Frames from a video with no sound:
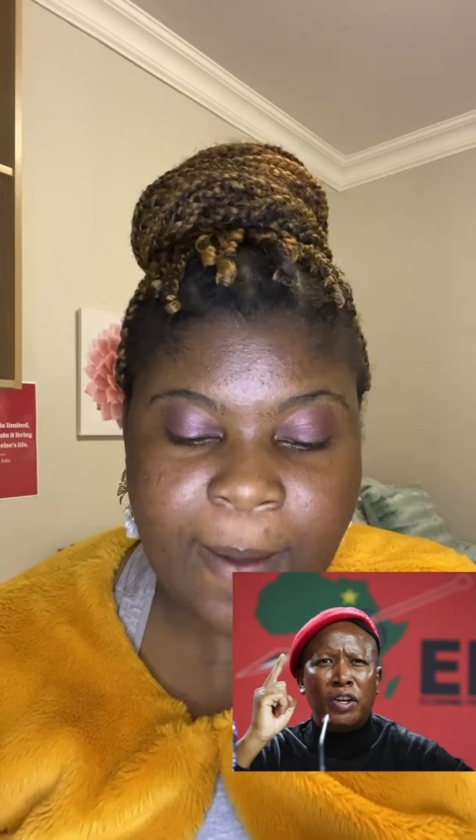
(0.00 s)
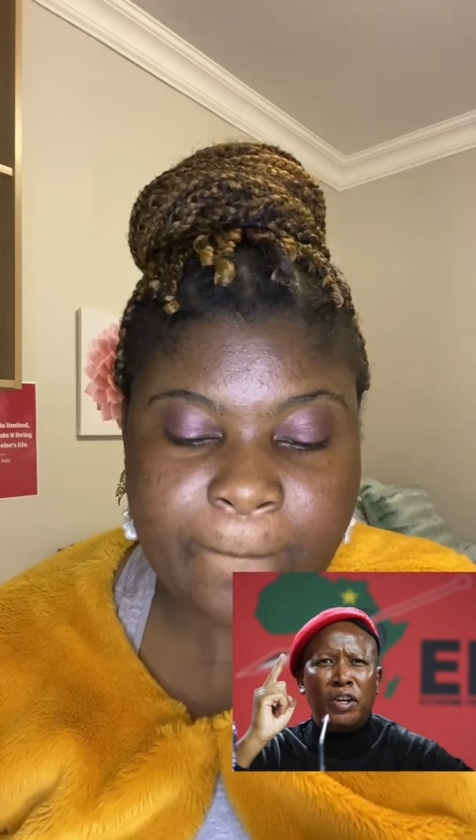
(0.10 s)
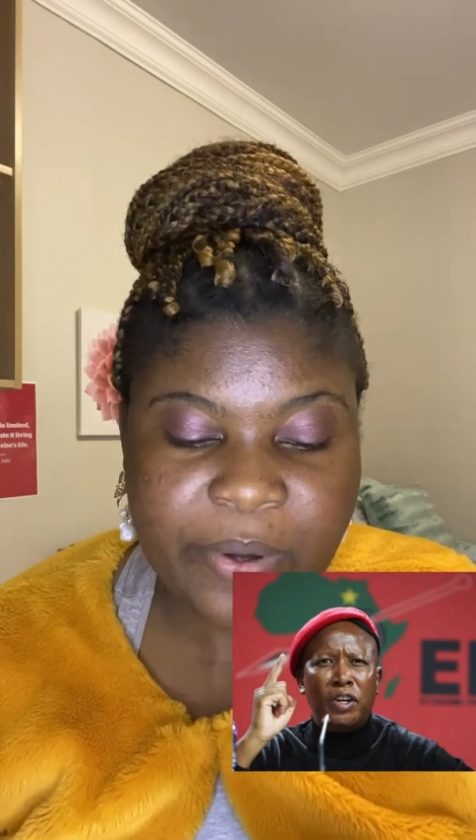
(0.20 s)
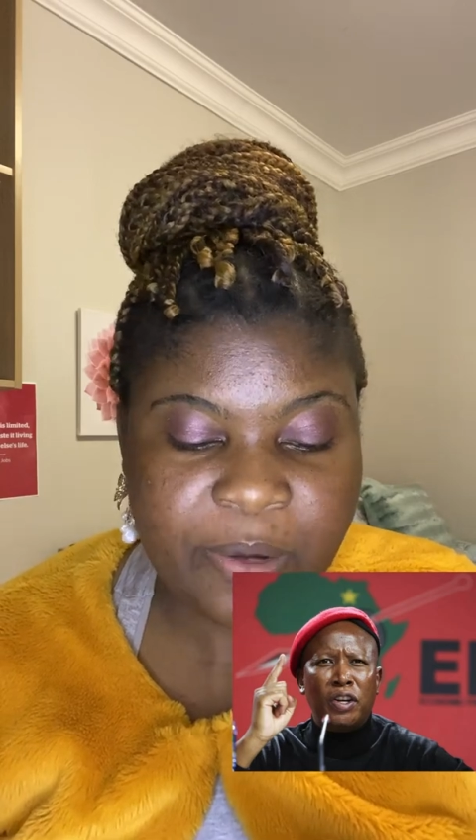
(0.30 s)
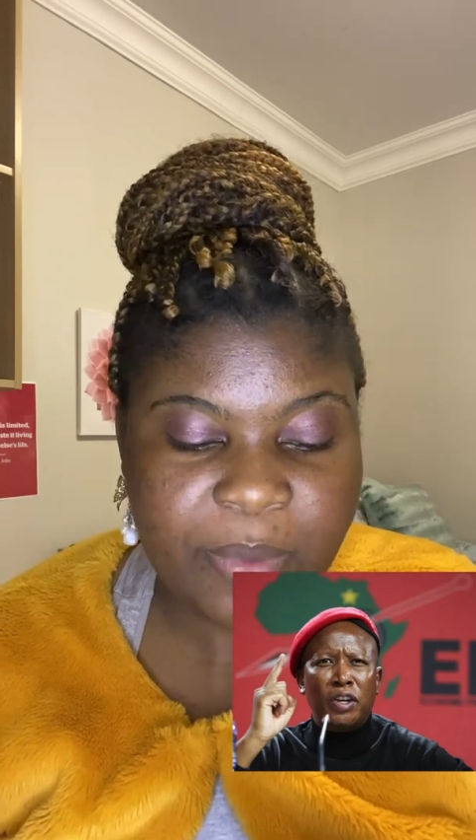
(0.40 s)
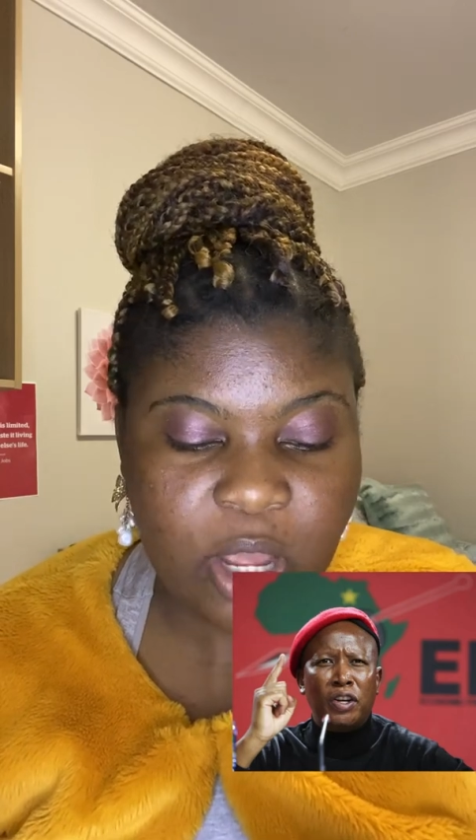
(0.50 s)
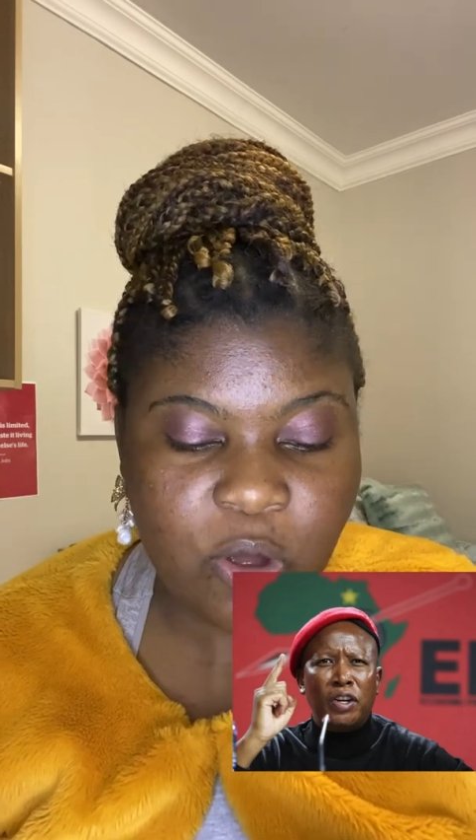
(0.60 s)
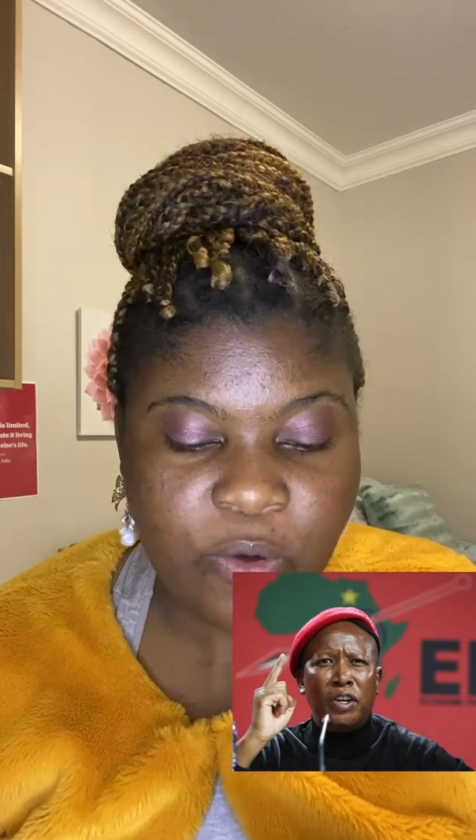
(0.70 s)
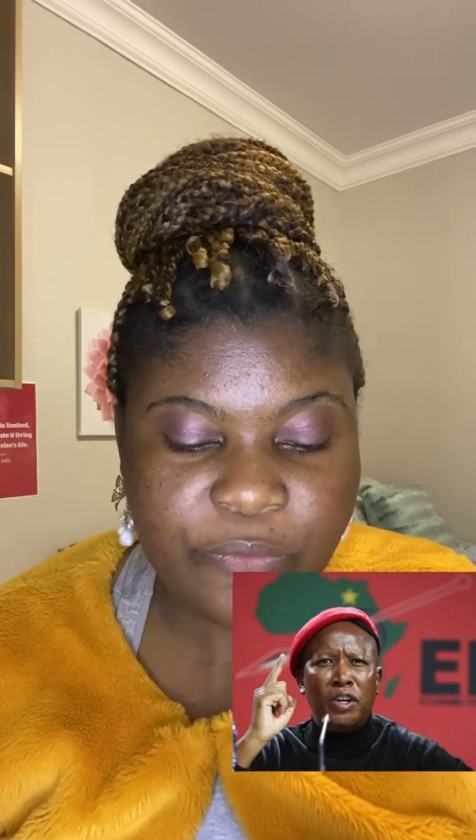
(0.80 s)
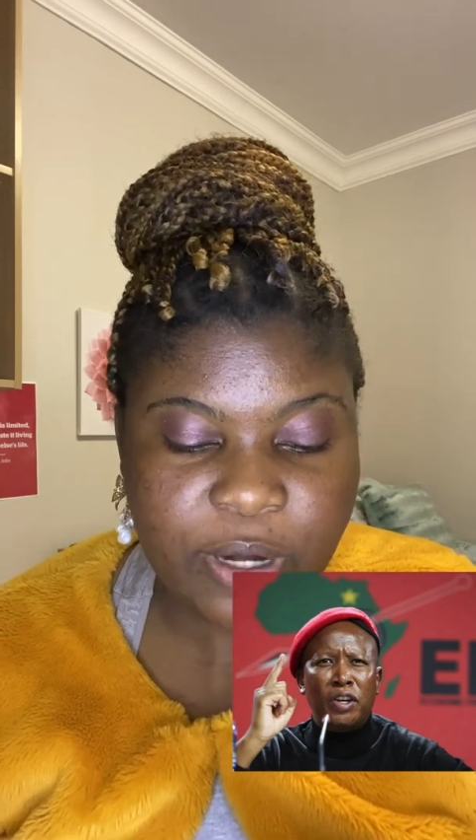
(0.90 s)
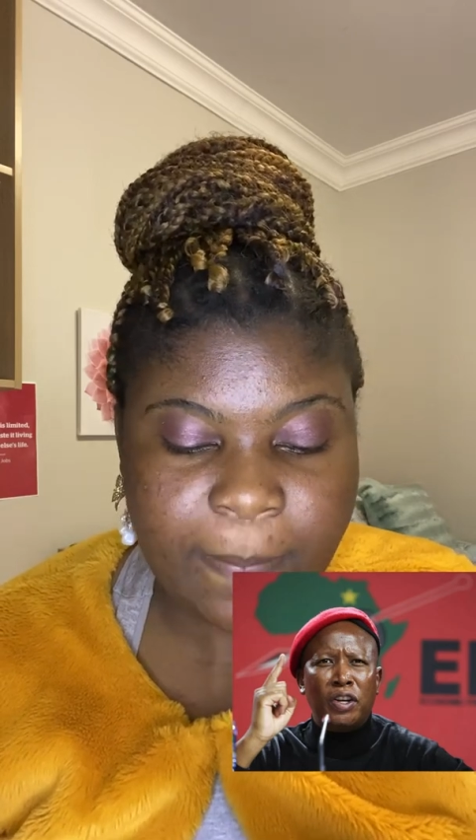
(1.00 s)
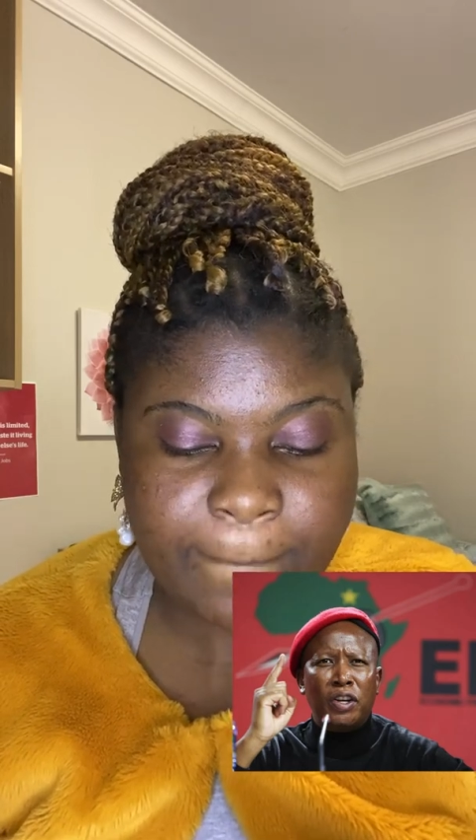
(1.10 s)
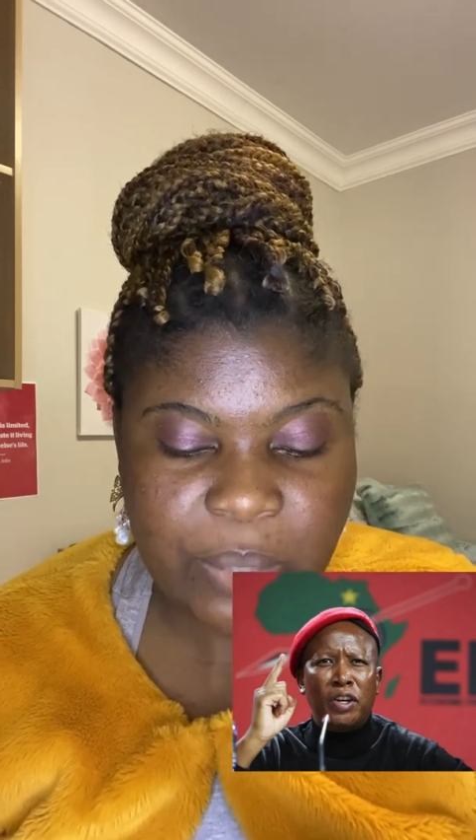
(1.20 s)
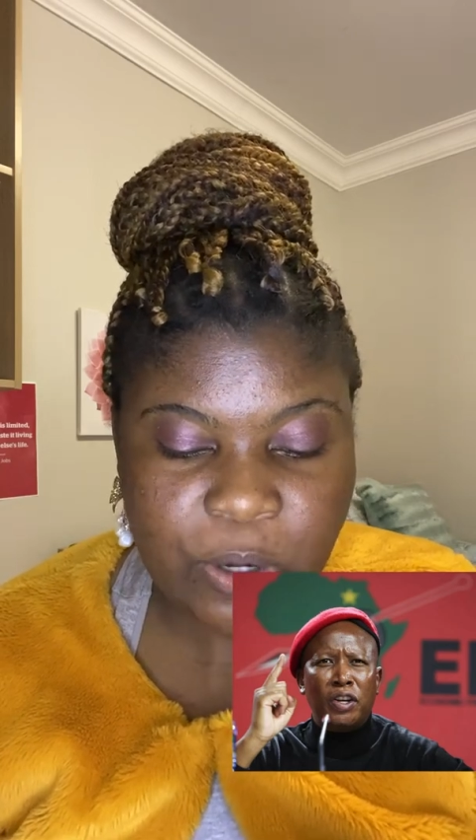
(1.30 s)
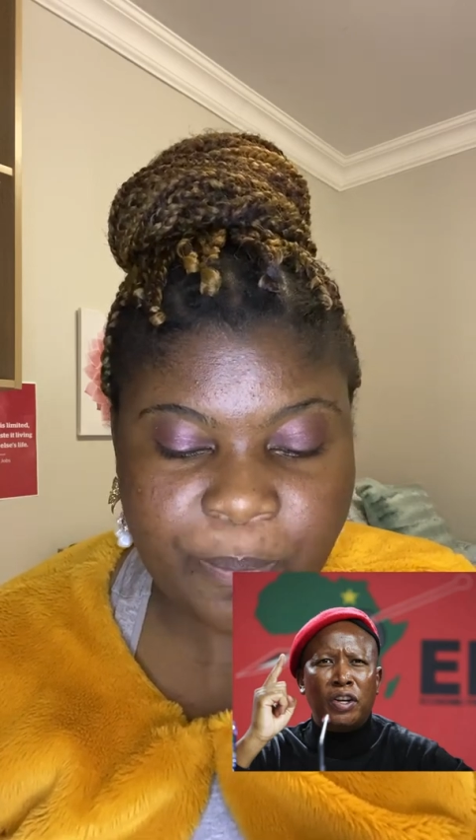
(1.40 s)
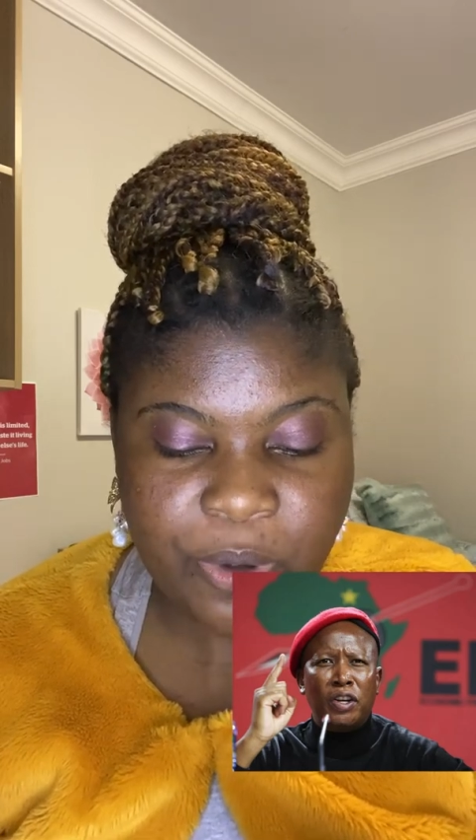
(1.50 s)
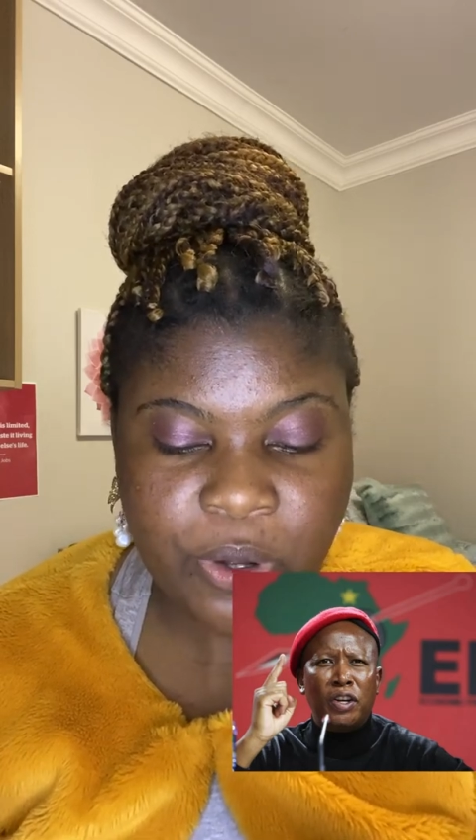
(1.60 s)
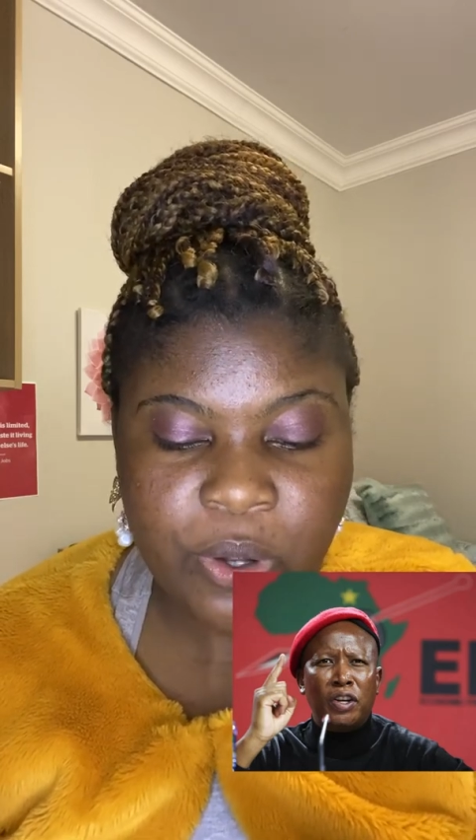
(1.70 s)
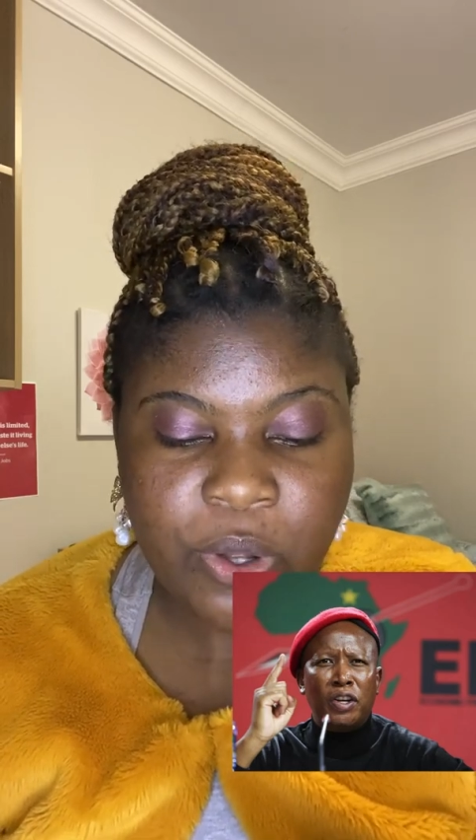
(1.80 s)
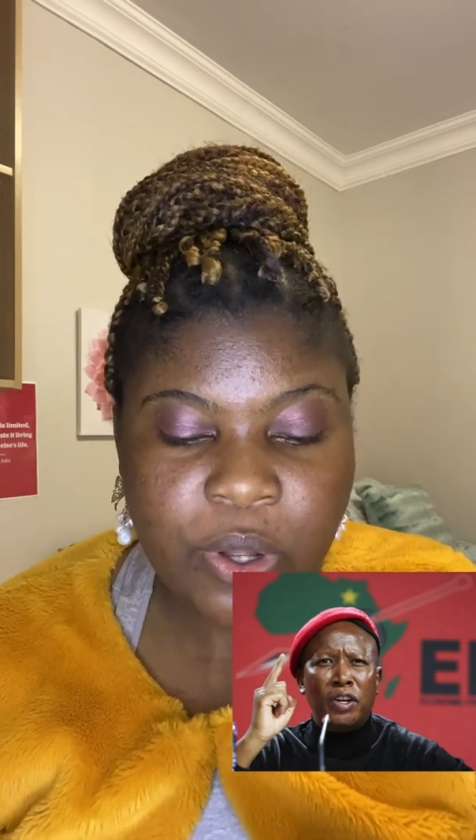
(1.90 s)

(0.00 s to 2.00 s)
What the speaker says: premier of Limpopo